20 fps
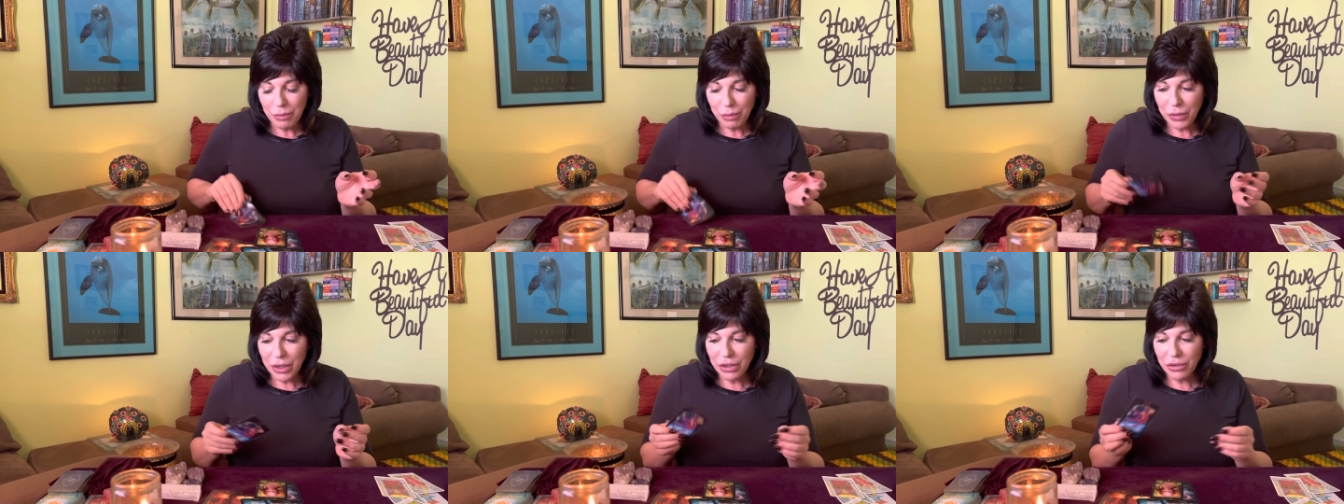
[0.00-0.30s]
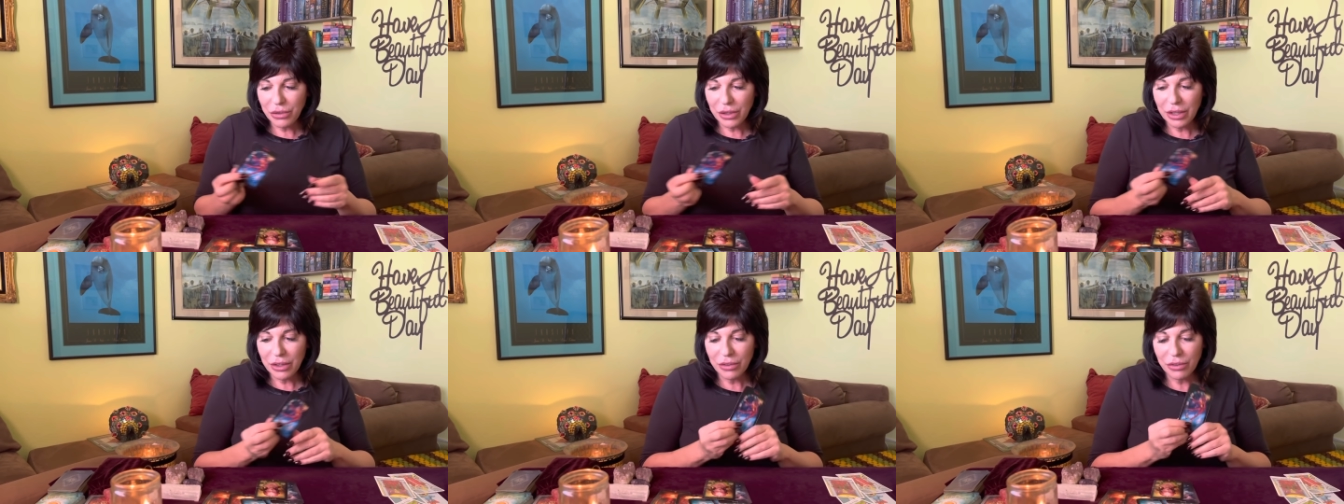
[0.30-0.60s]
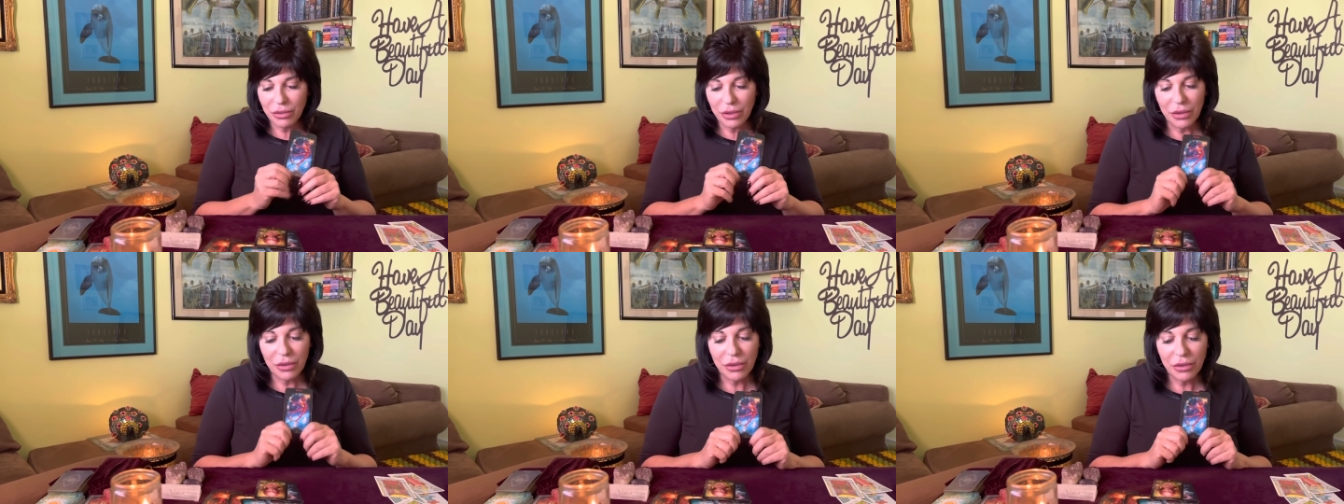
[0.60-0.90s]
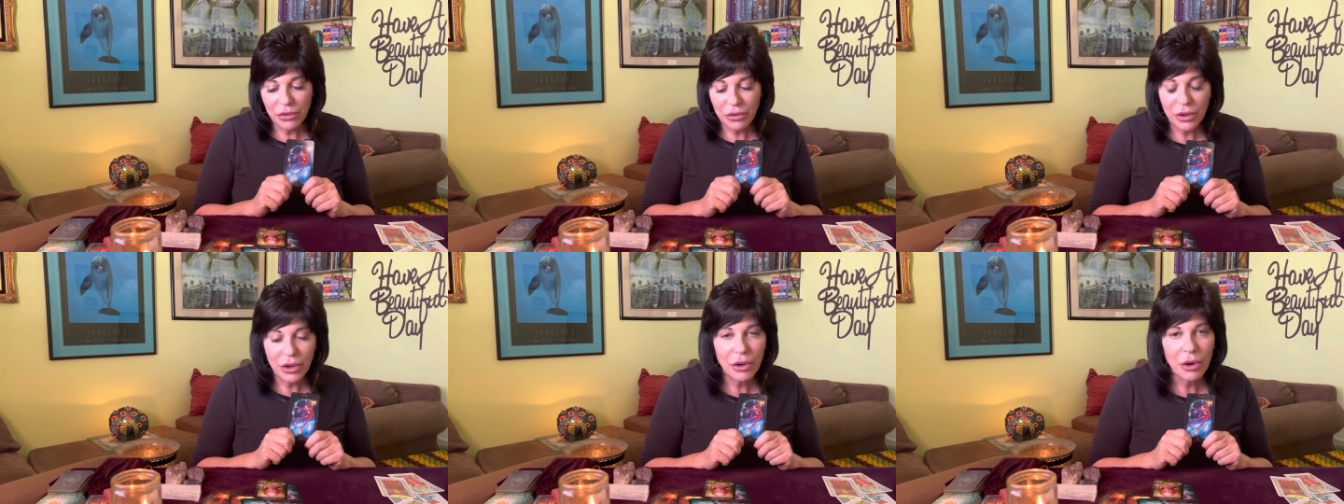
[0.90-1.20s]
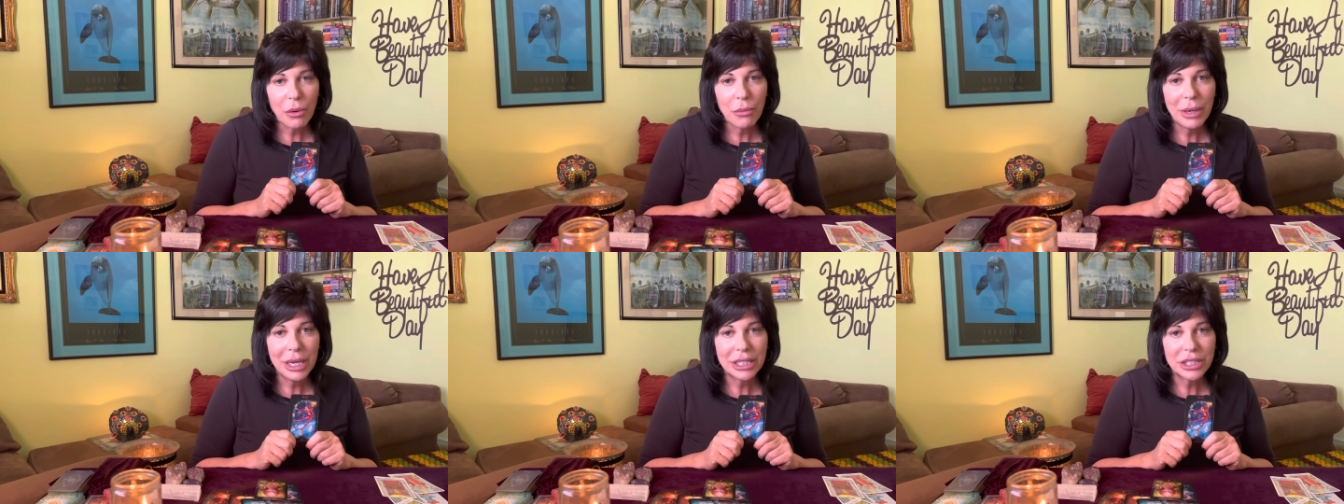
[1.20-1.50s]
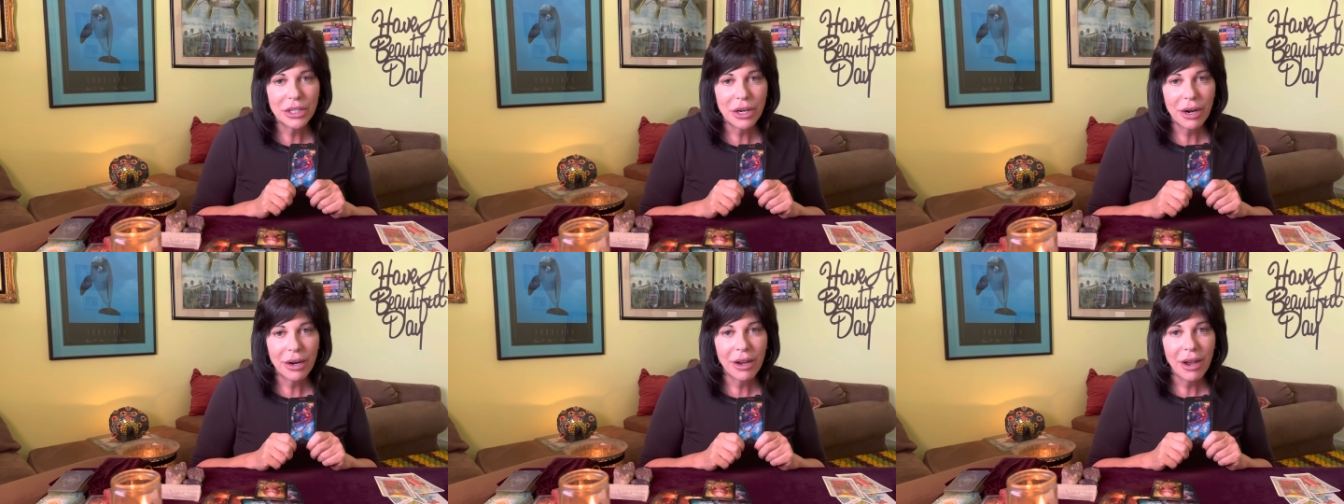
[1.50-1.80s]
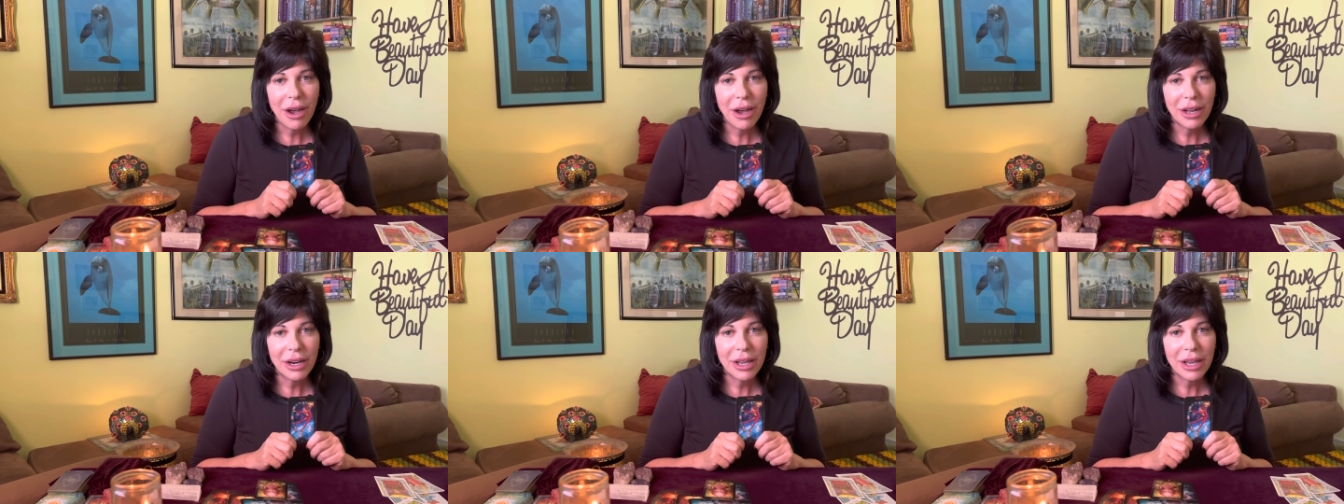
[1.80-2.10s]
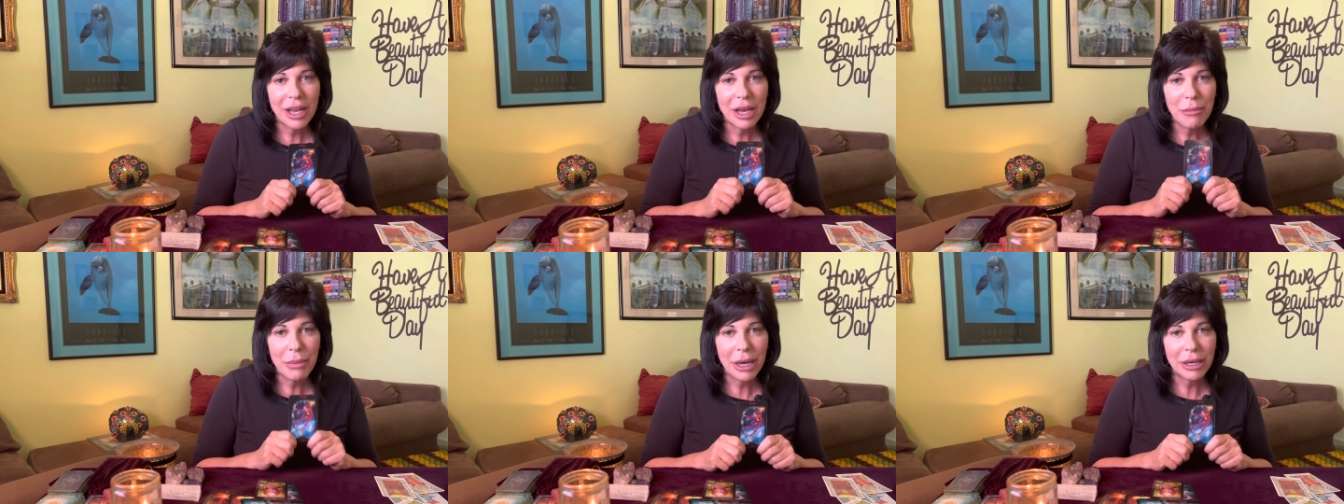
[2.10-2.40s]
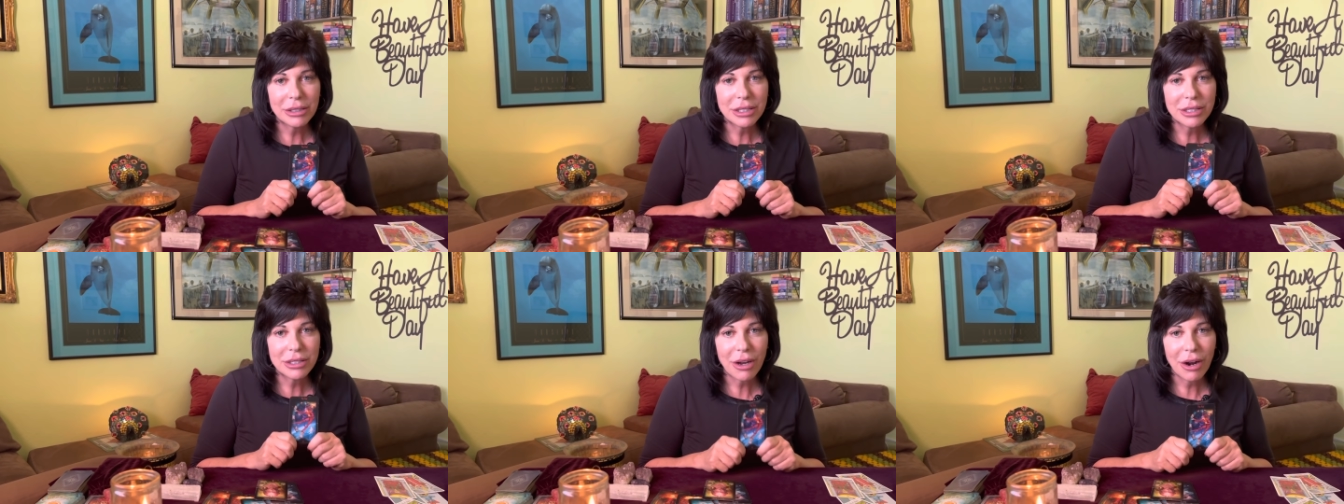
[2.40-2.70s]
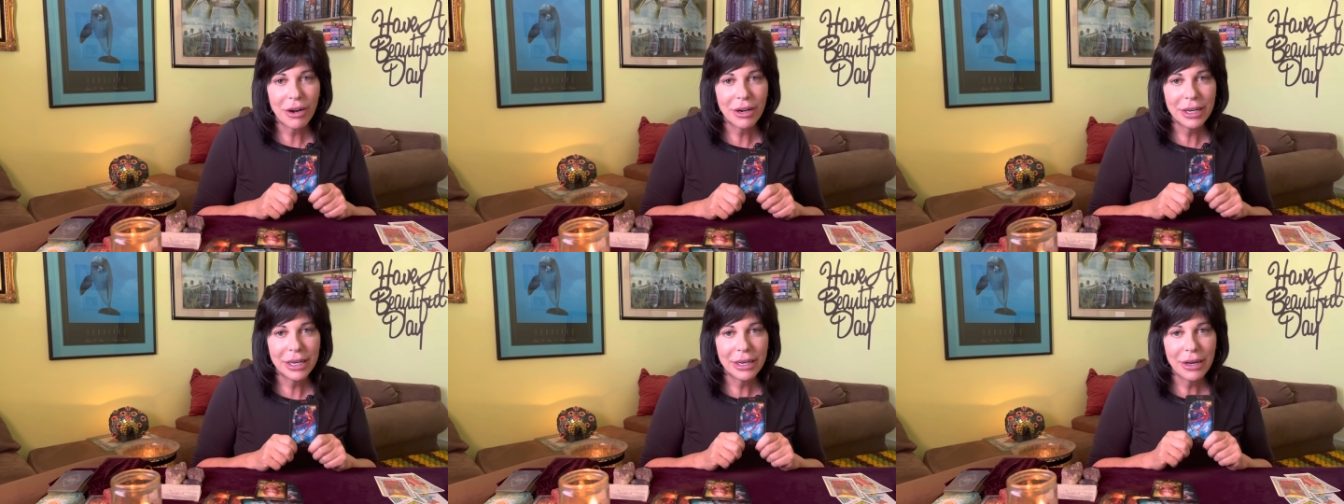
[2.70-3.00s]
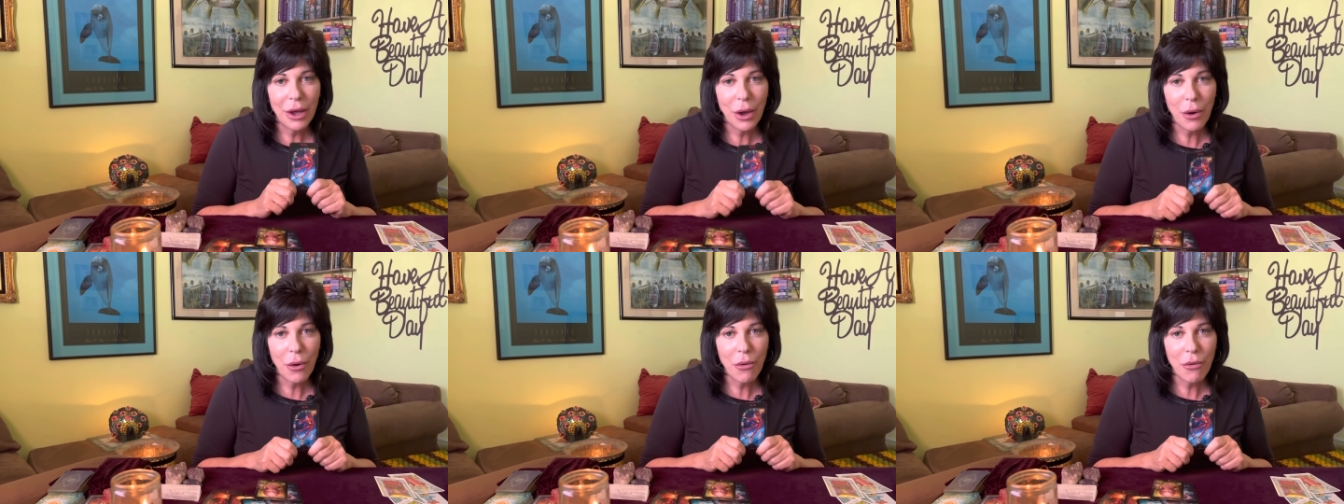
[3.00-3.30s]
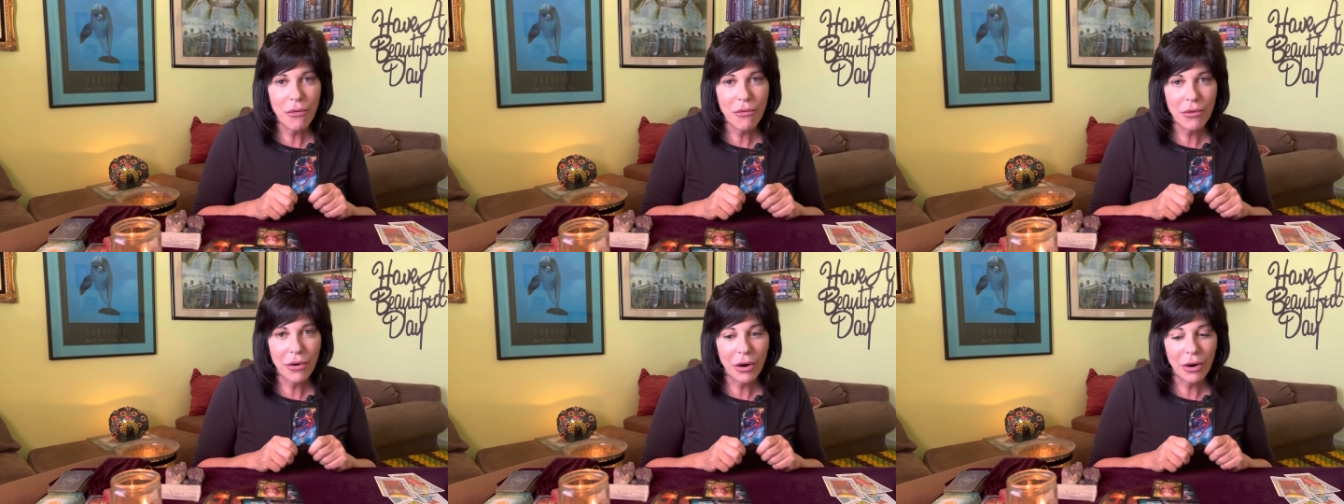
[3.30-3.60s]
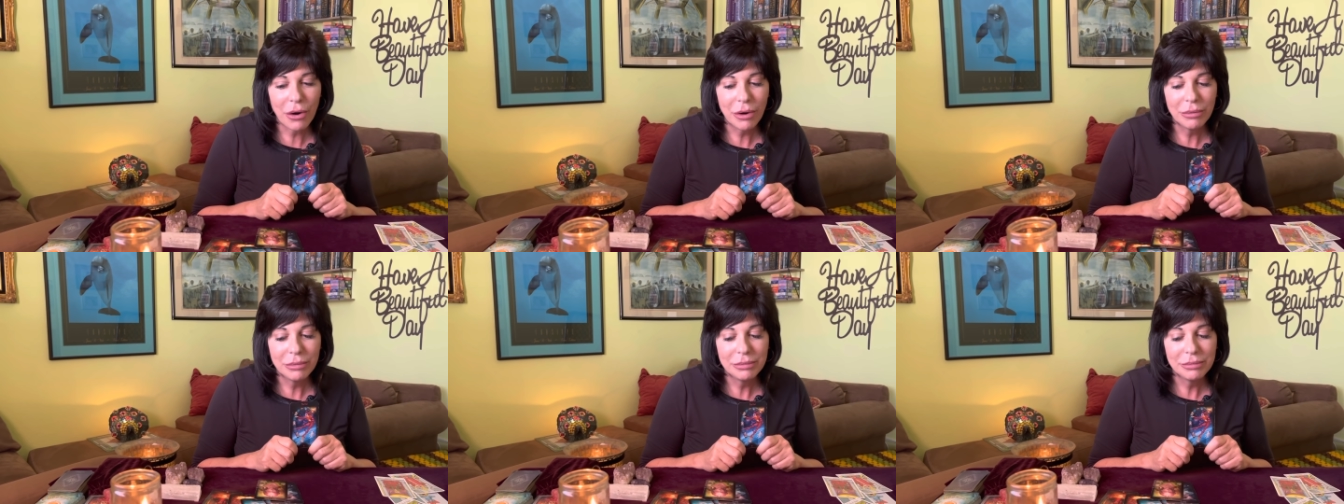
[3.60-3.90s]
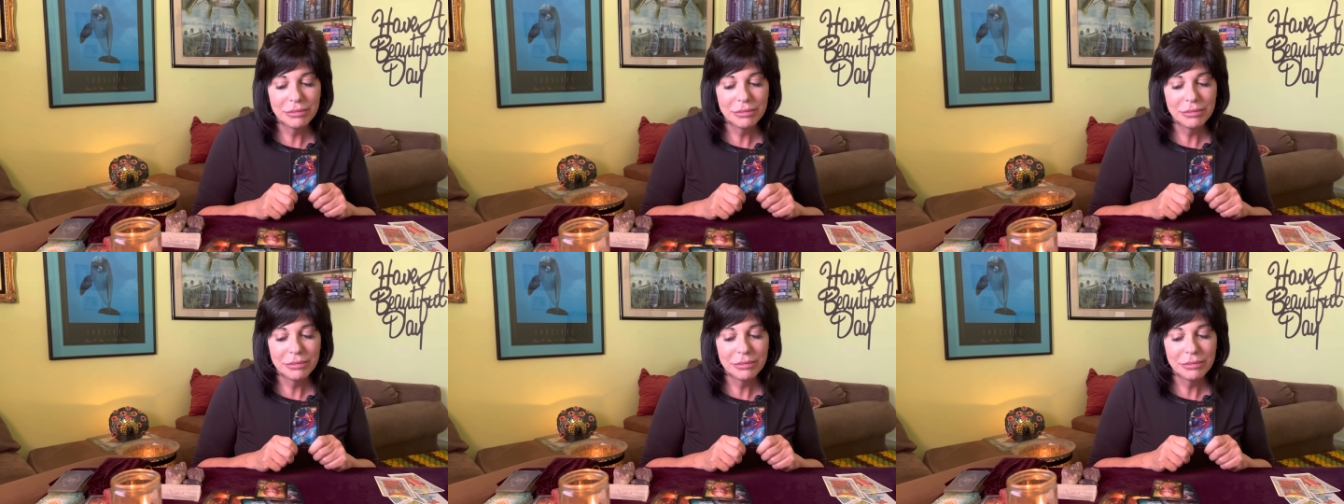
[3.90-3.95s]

this is the Zero Major Arcana about starting over.